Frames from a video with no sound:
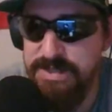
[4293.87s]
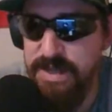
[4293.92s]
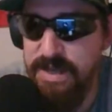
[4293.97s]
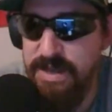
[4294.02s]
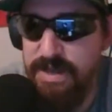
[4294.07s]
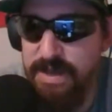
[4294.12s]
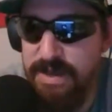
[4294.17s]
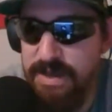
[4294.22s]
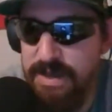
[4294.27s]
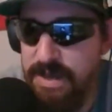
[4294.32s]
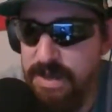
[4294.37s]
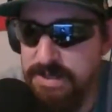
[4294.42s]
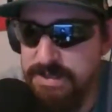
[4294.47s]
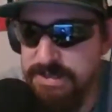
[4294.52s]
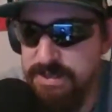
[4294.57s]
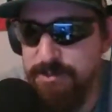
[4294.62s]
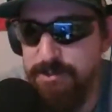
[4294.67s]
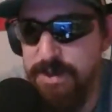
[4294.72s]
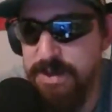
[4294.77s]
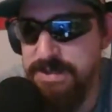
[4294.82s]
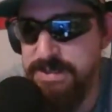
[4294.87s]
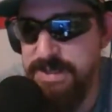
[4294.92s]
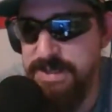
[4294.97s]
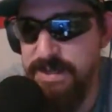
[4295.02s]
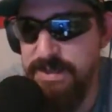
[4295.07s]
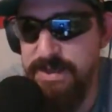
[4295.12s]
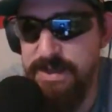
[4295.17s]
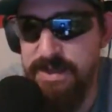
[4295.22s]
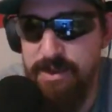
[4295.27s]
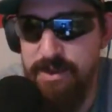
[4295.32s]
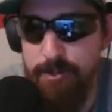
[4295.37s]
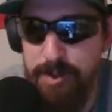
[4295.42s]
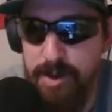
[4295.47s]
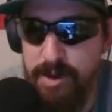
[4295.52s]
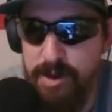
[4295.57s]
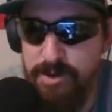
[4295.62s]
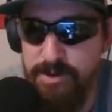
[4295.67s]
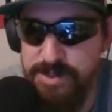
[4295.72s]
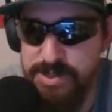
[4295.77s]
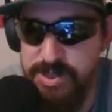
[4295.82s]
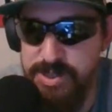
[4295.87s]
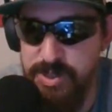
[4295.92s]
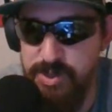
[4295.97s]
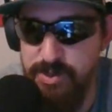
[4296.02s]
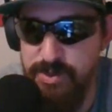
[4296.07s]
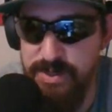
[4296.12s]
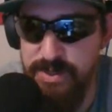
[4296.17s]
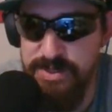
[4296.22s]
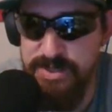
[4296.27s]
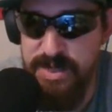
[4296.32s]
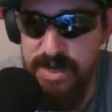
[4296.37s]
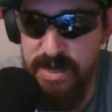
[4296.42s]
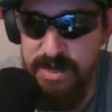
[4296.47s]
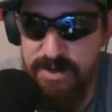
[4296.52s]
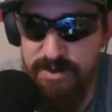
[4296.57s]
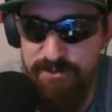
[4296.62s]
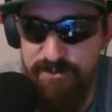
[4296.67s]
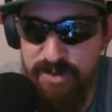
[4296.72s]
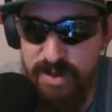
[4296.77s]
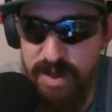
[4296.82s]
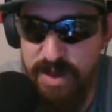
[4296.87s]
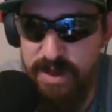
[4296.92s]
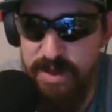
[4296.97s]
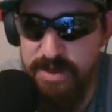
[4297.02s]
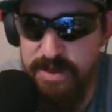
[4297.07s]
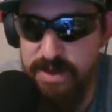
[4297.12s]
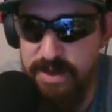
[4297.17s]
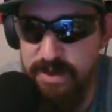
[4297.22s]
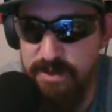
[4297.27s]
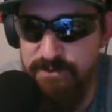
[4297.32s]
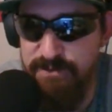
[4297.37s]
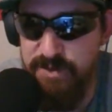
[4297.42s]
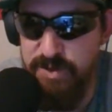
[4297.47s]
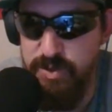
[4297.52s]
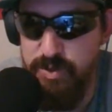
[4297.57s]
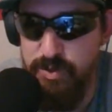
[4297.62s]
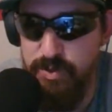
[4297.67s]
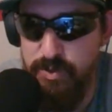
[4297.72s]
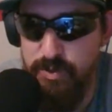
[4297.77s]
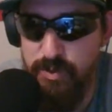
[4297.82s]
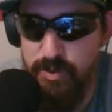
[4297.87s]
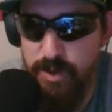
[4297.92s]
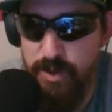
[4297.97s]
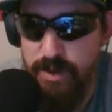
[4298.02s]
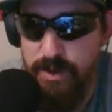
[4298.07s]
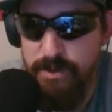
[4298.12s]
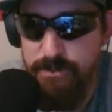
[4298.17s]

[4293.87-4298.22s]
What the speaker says: say is the best thing to compare it to is kind of like if you